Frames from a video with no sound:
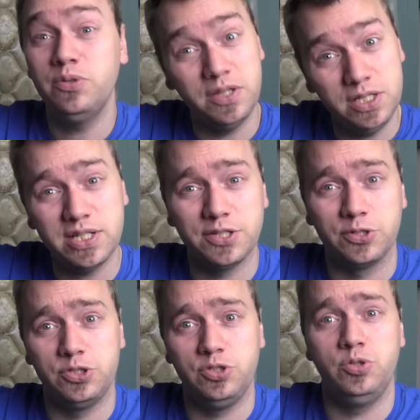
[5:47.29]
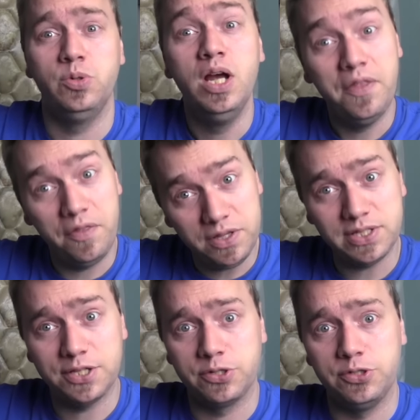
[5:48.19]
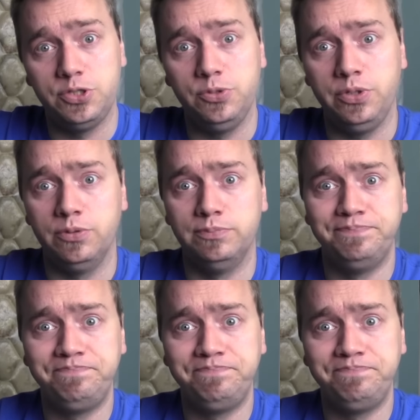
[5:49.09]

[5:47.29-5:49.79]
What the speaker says: then these guys are going to shoot you, then these guys are going to shoot you.